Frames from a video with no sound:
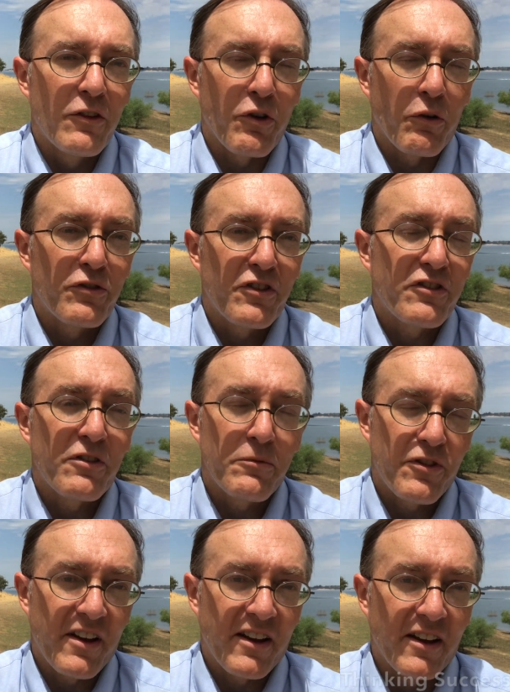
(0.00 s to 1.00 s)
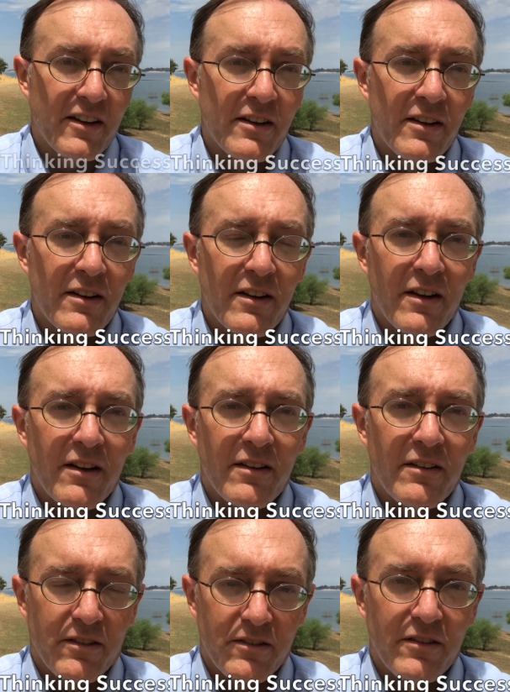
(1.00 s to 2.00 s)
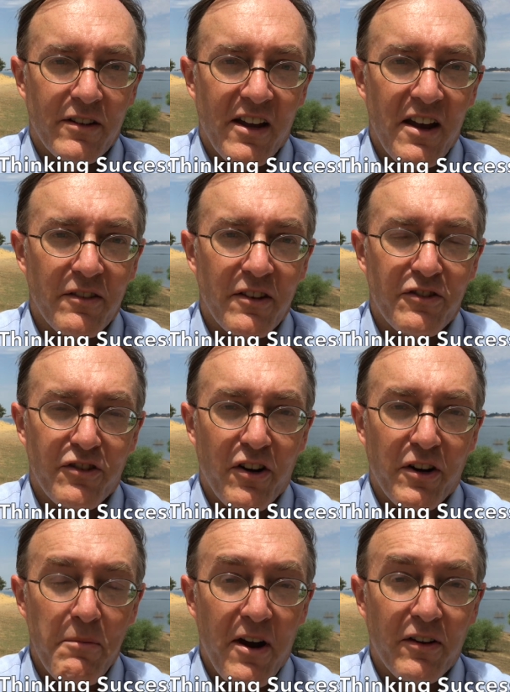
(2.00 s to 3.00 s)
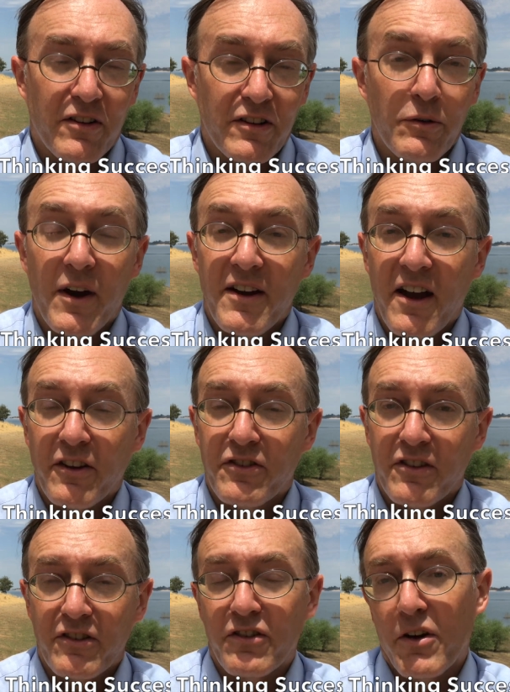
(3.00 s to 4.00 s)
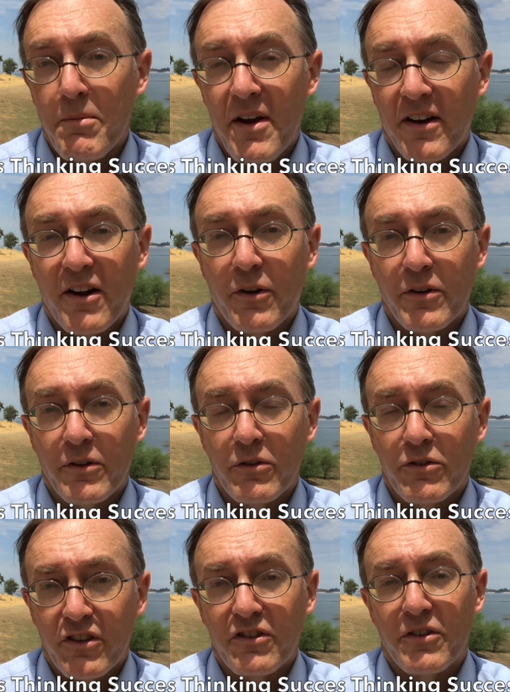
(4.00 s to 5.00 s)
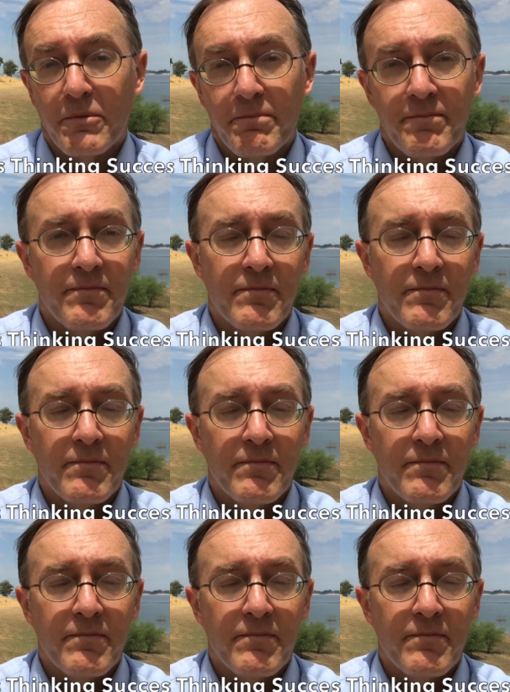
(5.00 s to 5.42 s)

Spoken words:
So systems thinking, again, let's talk about UAS. It's Unmanned Aerial System.